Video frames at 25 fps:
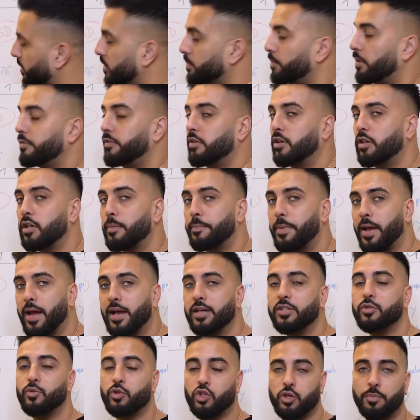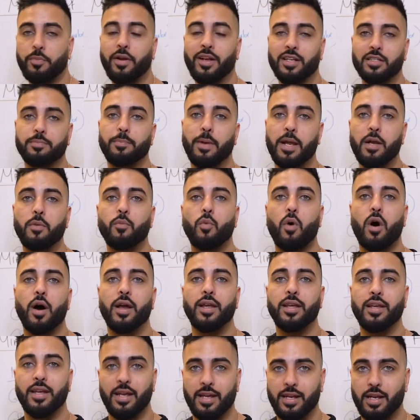some of the other pairs, which I'm going to explain
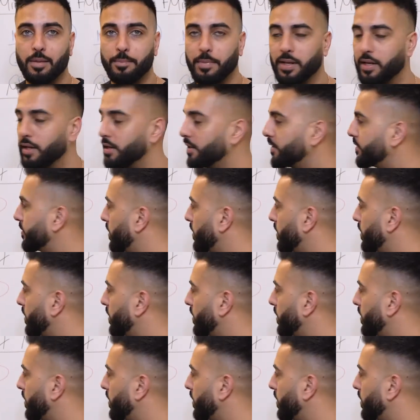why in a minute.